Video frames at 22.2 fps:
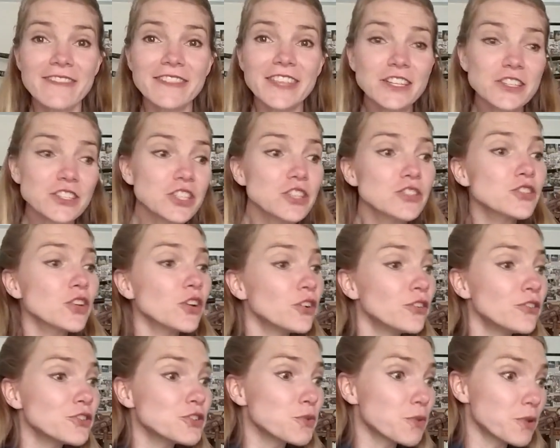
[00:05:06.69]
Then she
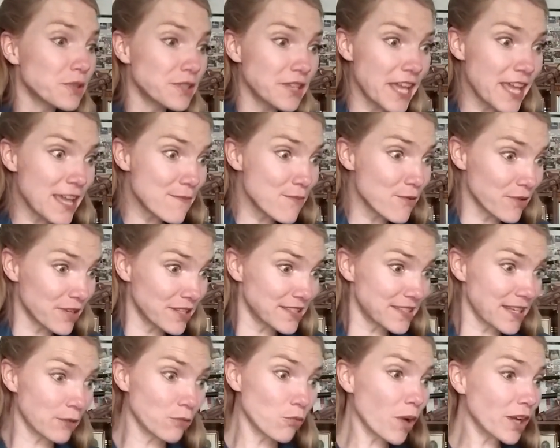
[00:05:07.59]
turned to her neighbor
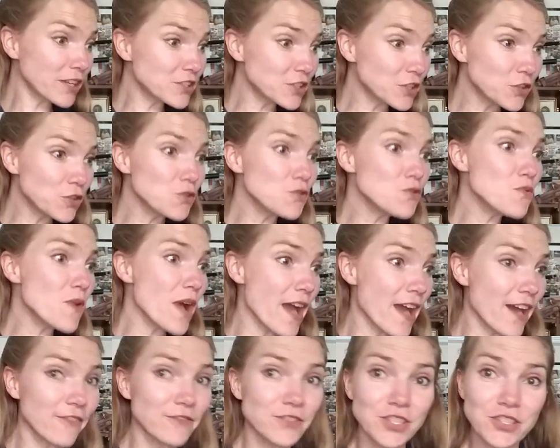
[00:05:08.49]
and said, "What do you
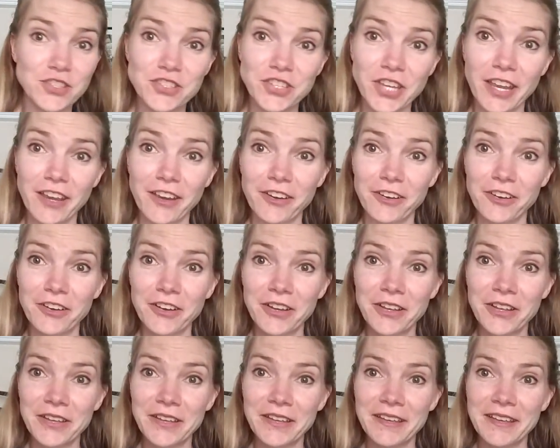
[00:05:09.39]
have to share?"
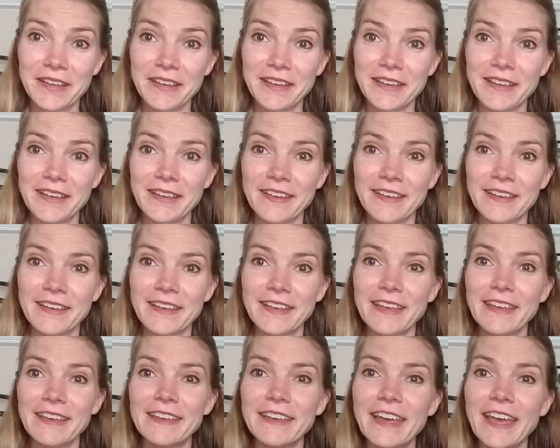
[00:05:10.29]

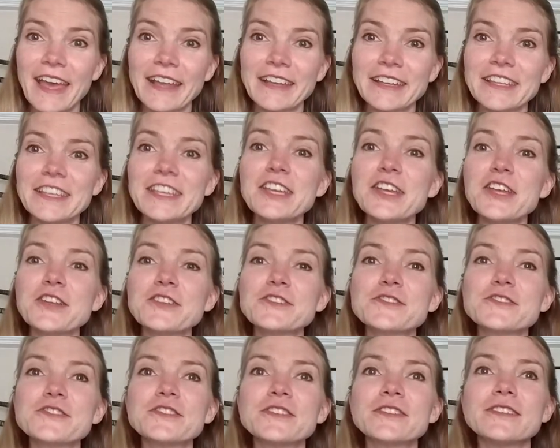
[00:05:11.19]
And
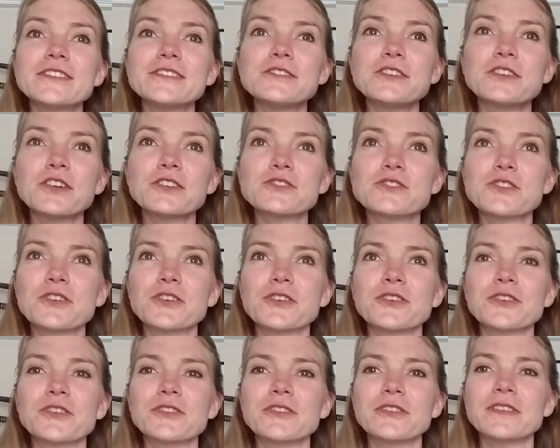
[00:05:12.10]
each took a
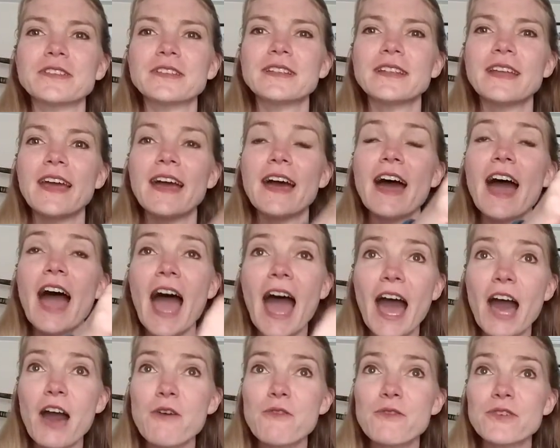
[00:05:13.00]
turn,
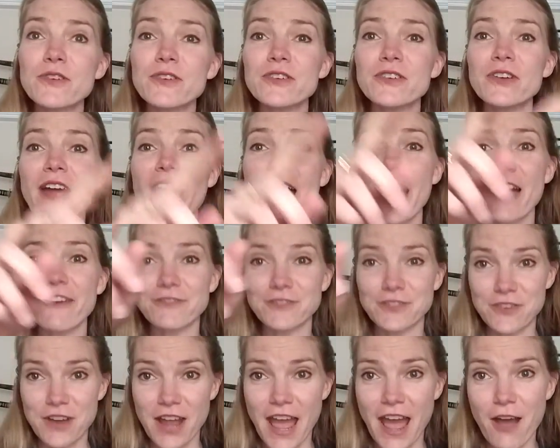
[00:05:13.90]
hour
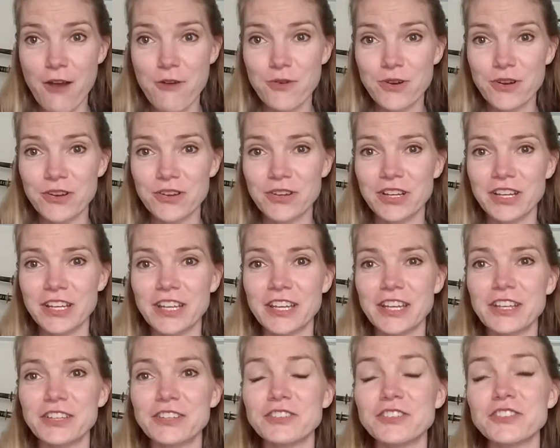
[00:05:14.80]
after hour,
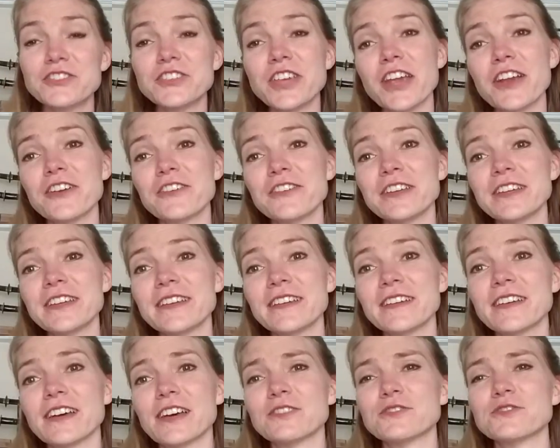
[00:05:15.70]

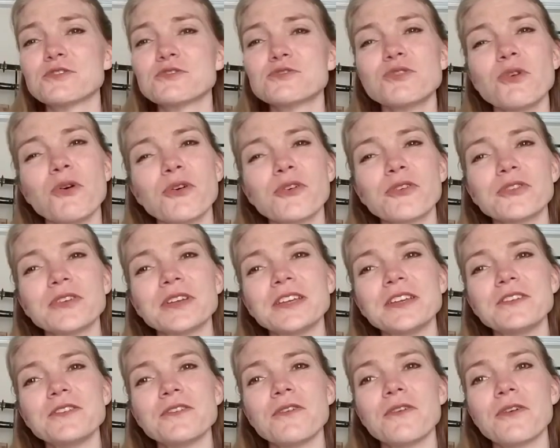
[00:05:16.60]
sharing a
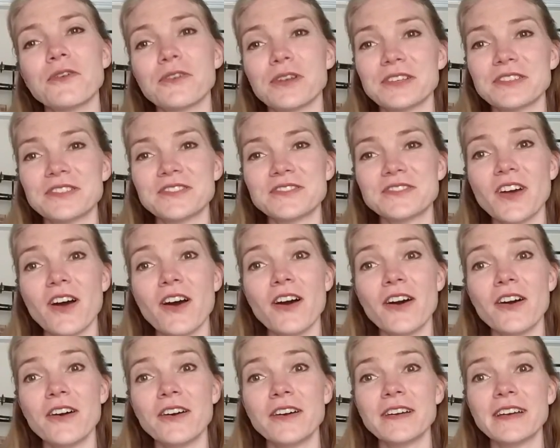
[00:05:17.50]
story or a
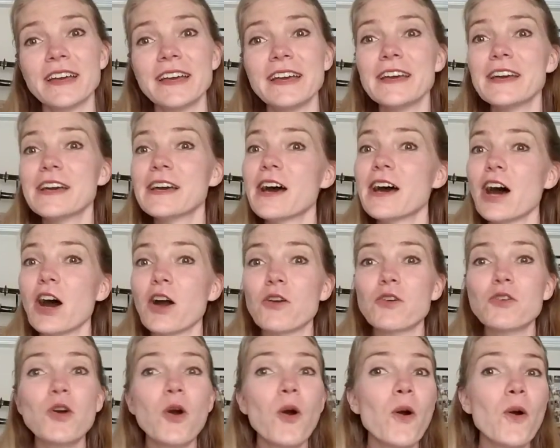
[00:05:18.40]
song, a
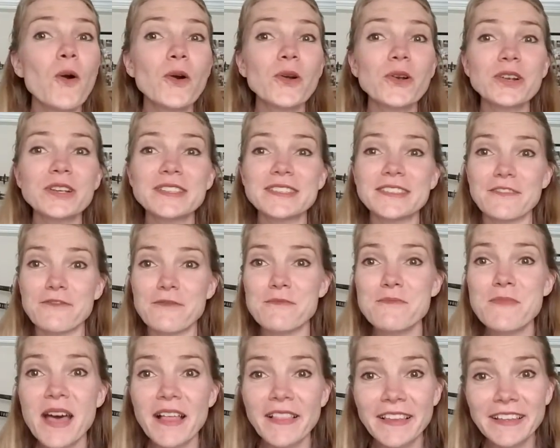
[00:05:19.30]
chorus of
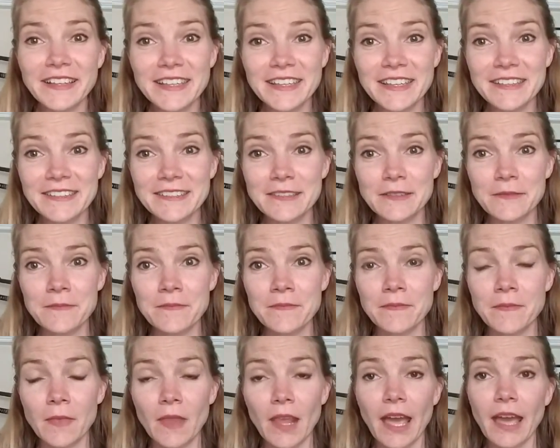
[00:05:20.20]
melodies.
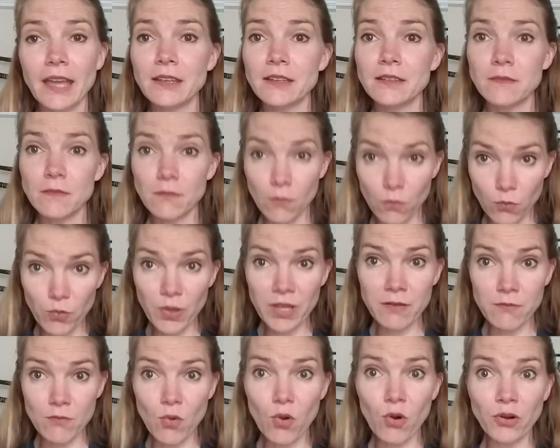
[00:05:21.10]
And
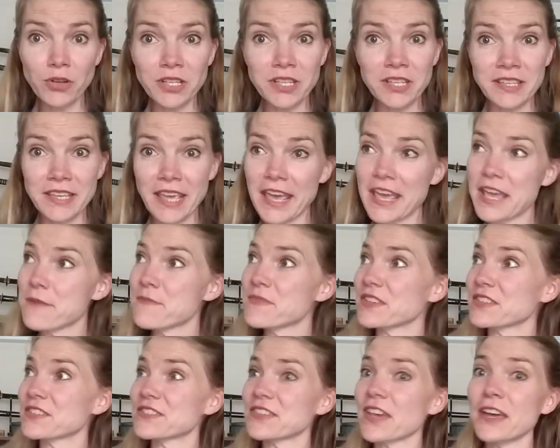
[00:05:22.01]
when morning came,
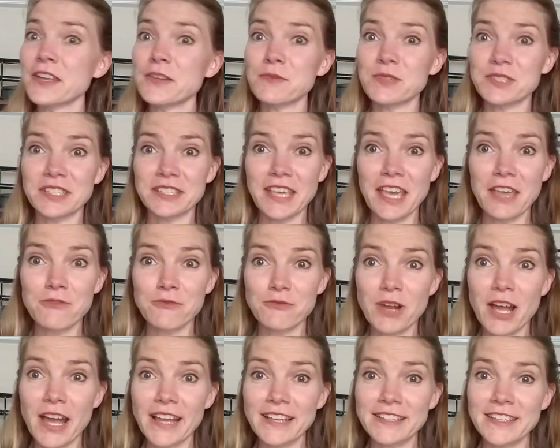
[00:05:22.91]
the sun was again
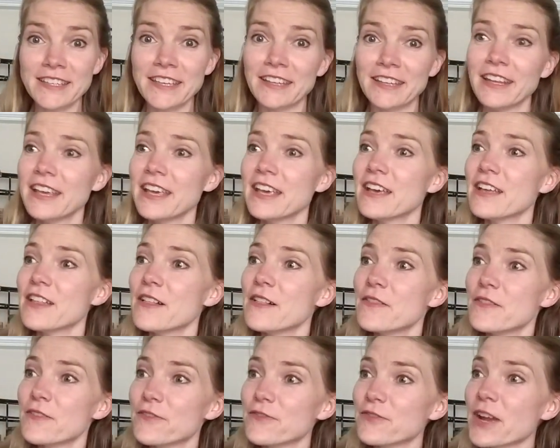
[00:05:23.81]
rising, and
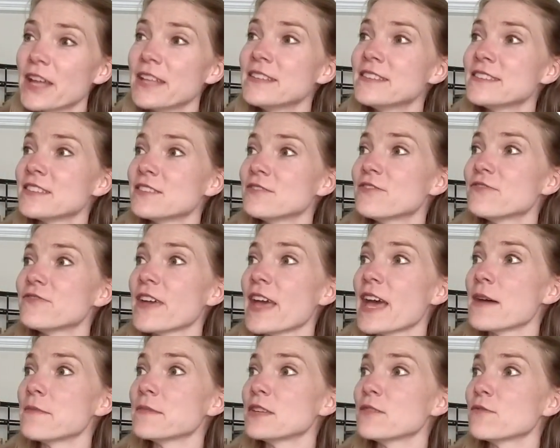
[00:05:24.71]
the friends and
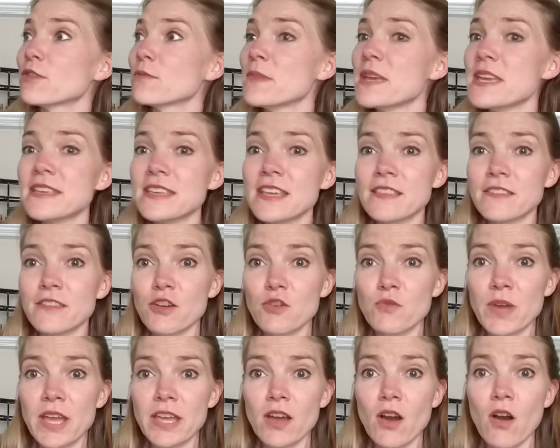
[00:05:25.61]
family were making
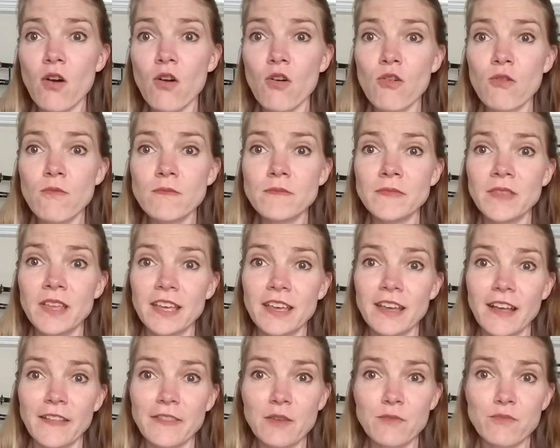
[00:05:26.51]
their way home.
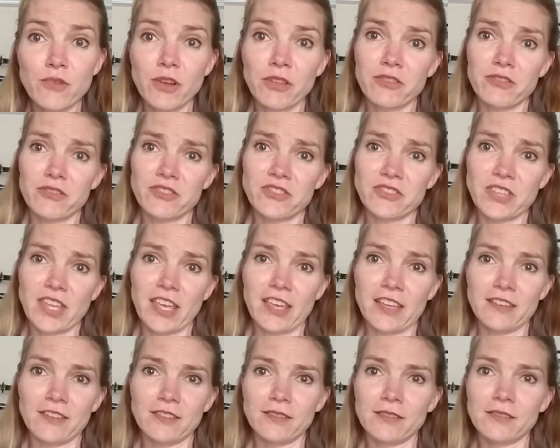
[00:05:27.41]
And the brothers
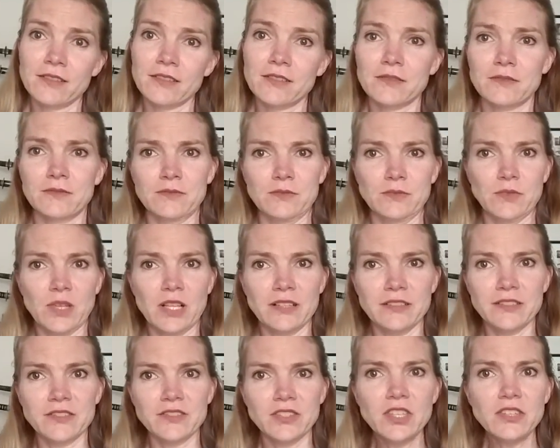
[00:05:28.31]
said,
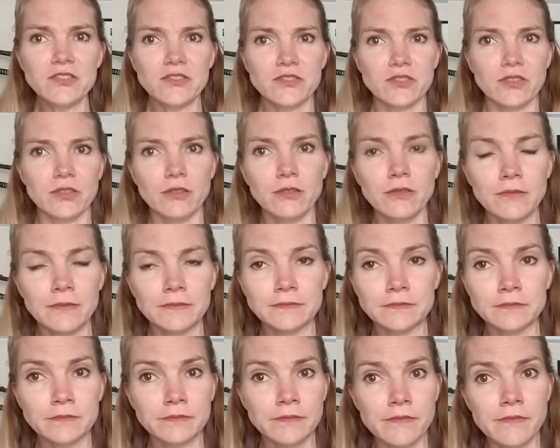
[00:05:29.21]
"Well, sister,
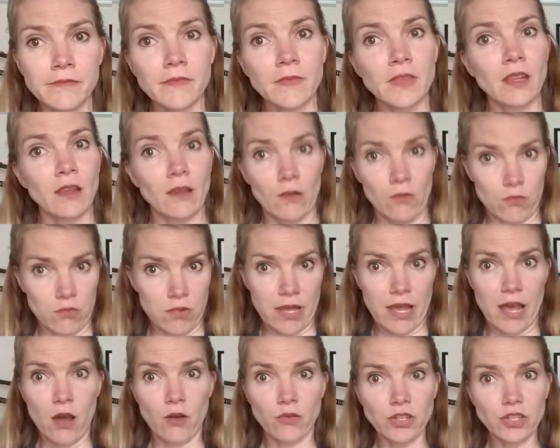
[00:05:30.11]

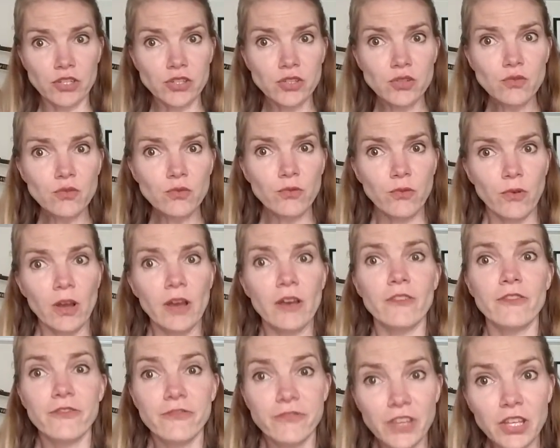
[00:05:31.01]
how did you
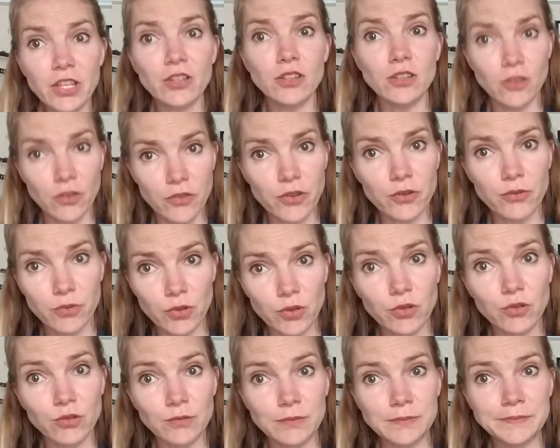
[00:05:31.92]
fill the
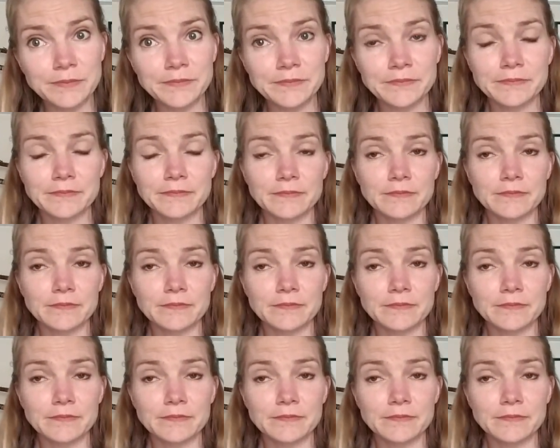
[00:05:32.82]
room?"